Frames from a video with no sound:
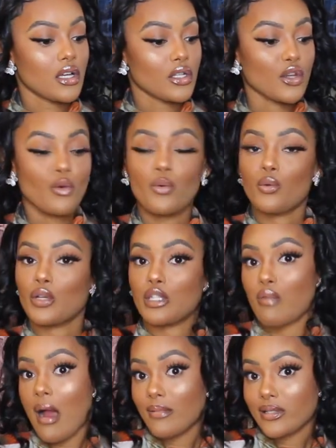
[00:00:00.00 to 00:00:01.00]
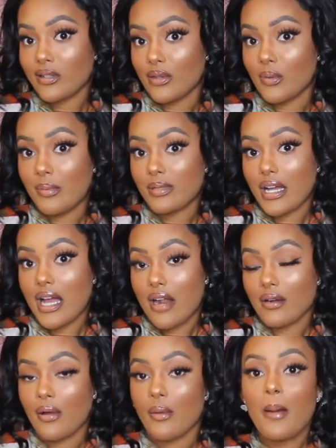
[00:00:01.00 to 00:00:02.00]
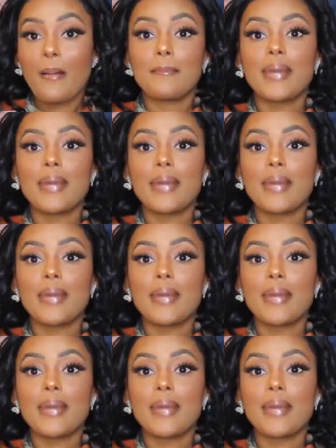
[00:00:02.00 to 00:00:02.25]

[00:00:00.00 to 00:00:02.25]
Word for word: So it's probably still on the website. I don't know.